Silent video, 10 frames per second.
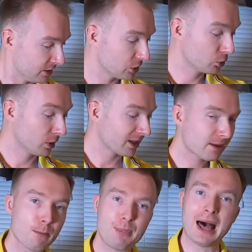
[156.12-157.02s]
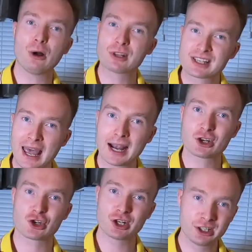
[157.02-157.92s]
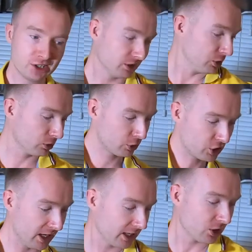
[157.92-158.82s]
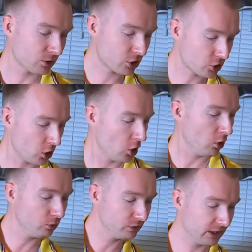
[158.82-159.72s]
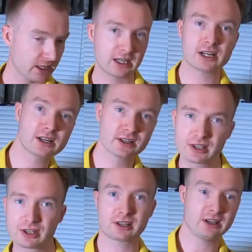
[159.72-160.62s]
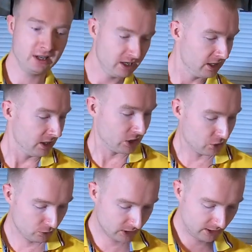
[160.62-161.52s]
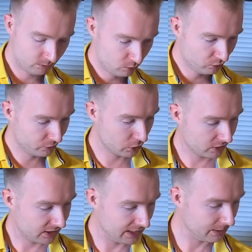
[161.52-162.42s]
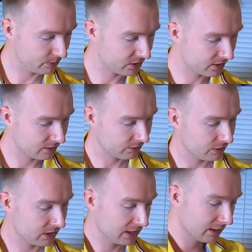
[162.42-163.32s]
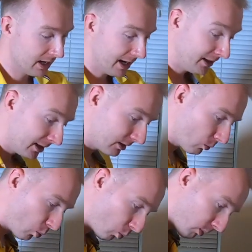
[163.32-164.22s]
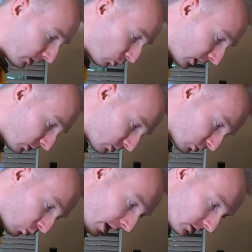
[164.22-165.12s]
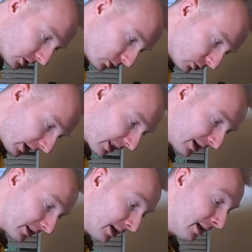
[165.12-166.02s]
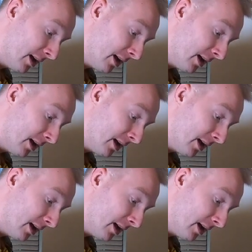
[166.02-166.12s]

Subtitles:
you're doing some bounce action, you shake your shoulders, you can move your hips, see? And then but while you're doing that,